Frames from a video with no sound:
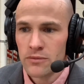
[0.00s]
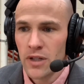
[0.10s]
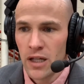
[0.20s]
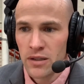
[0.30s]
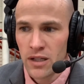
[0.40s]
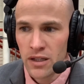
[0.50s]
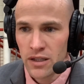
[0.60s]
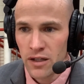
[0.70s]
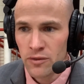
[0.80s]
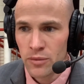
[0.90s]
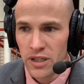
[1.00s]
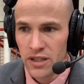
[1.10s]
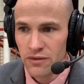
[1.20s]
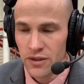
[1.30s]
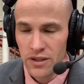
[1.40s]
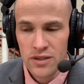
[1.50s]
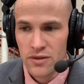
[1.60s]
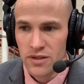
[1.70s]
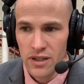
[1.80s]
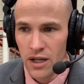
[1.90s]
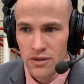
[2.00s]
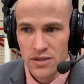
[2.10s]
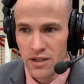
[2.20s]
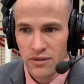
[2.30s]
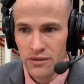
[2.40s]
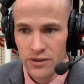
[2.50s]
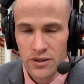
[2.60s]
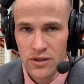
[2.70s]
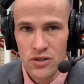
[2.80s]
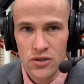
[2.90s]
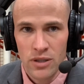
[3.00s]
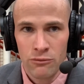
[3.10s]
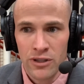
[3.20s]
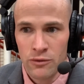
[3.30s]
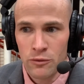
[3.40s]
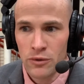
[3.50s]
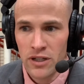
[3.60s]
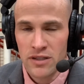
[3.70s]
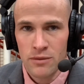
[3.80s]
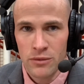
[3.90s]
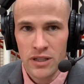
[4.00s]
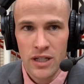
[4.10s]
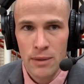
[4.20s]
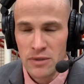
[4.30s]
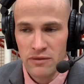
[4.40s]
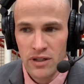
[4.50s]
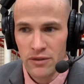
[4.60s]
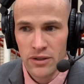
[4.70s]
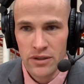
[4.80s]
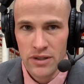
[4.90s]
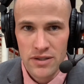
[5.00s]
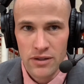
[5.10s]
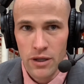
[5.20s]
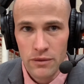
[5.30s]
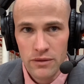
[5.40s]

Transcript: And I think everybody could feel it. This is the loudest I've ever heard this gym. Like, we played in some big games. I've never heard it this loud.